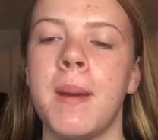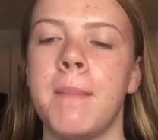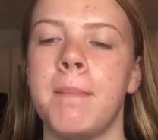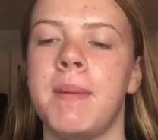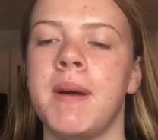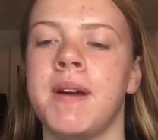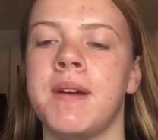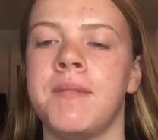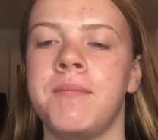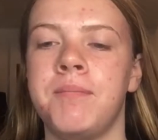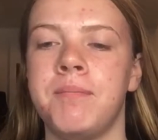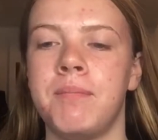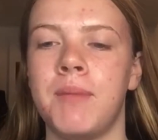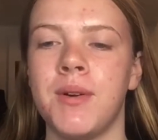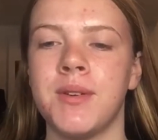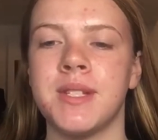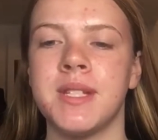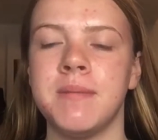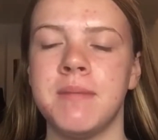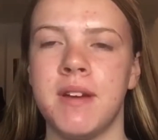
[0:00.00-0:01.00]
but
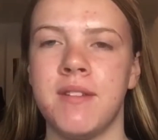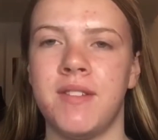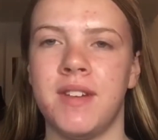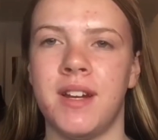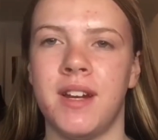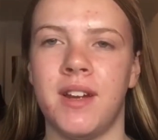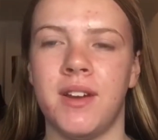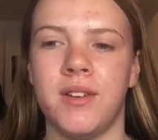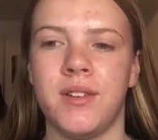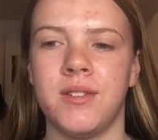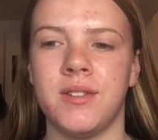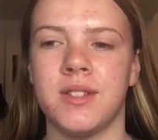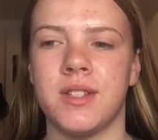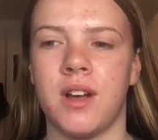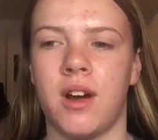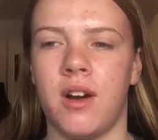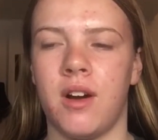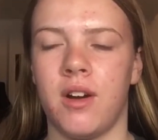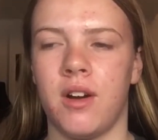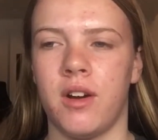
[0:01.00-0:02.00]
most of my videos
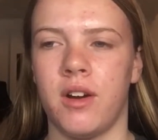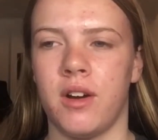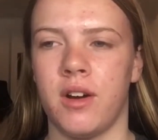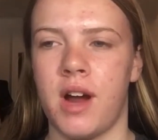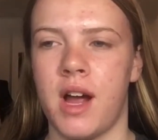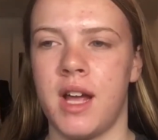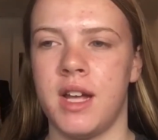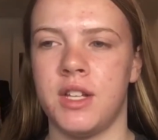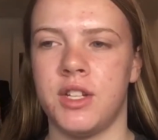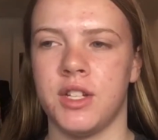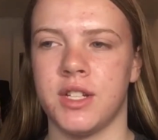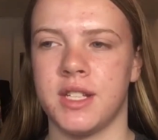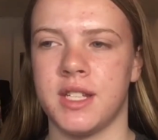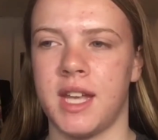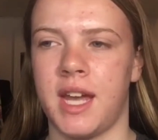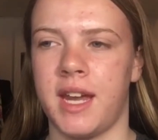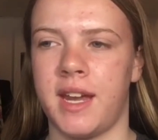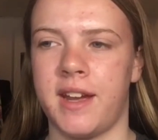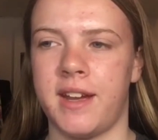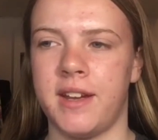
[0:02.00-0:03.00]
are just
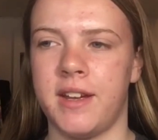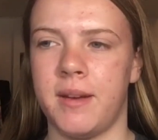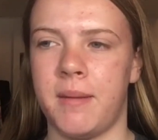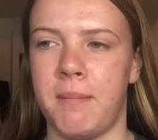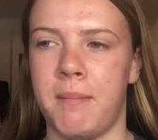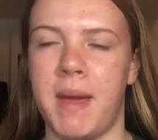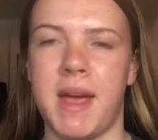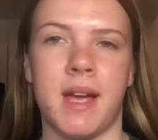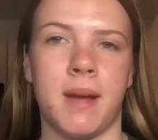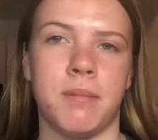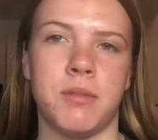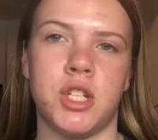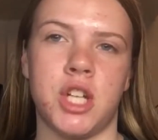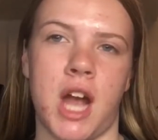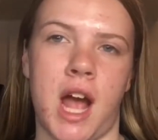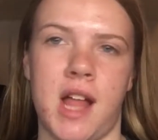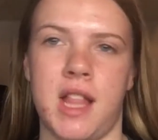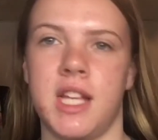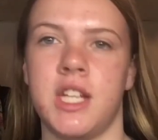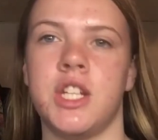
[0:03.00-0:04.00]
like makeup
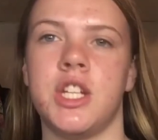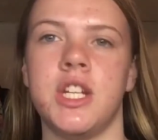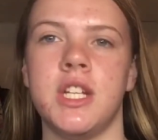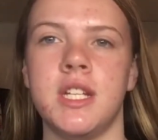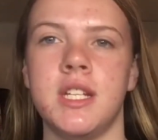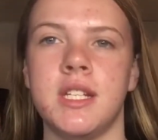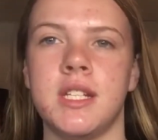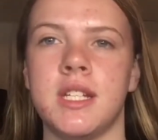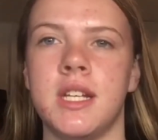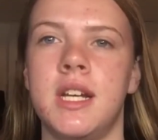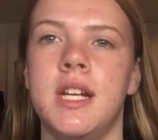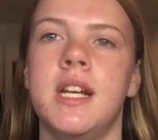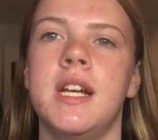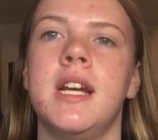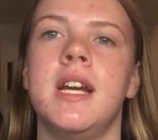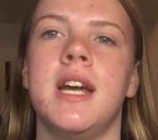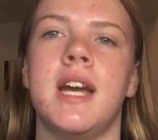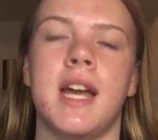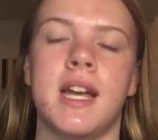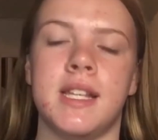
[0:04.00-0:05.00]
challenges,
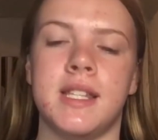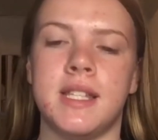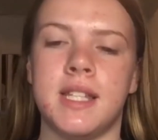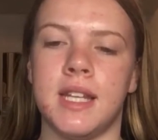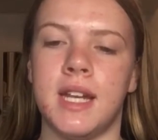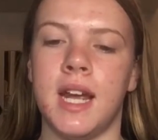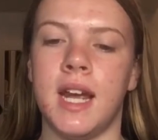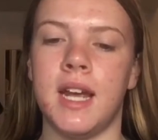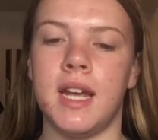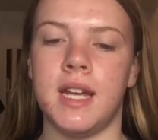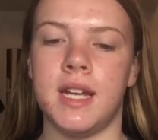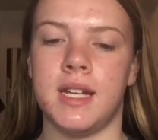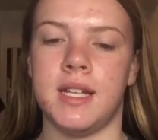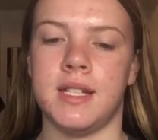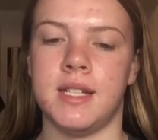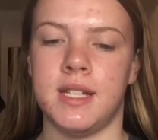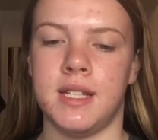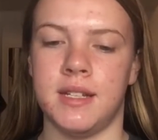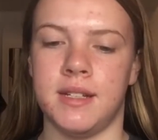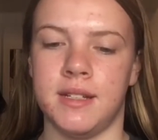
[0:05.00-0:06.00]
and today
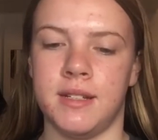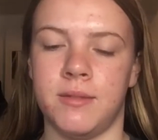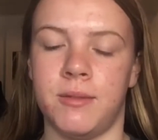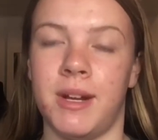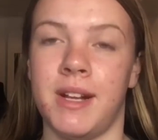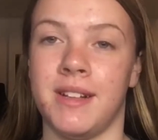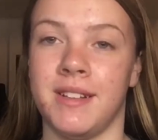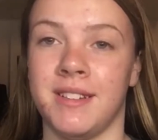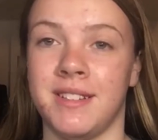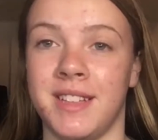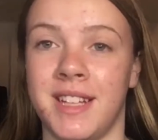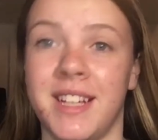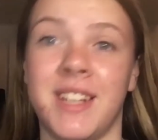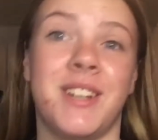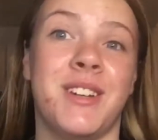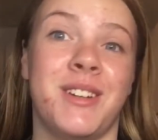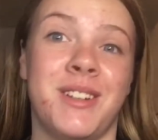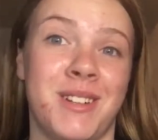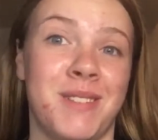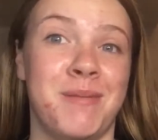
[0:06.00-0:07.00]
isn't, well, it
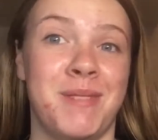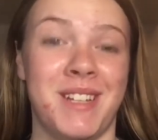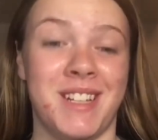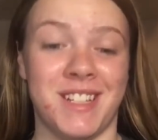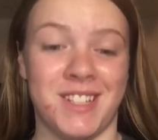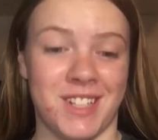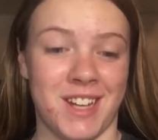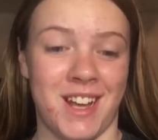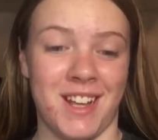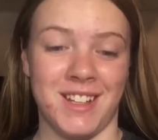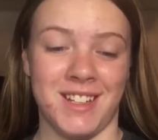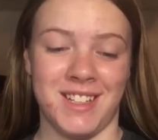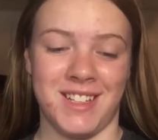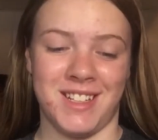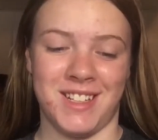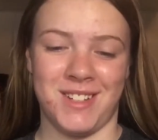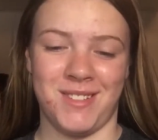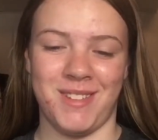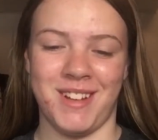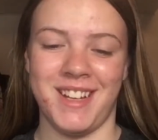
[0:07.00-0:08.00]
could be a
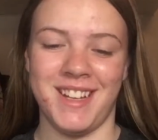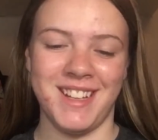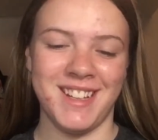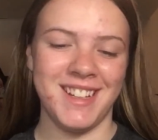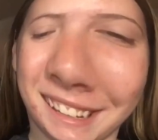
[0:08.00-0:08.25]
challenge, but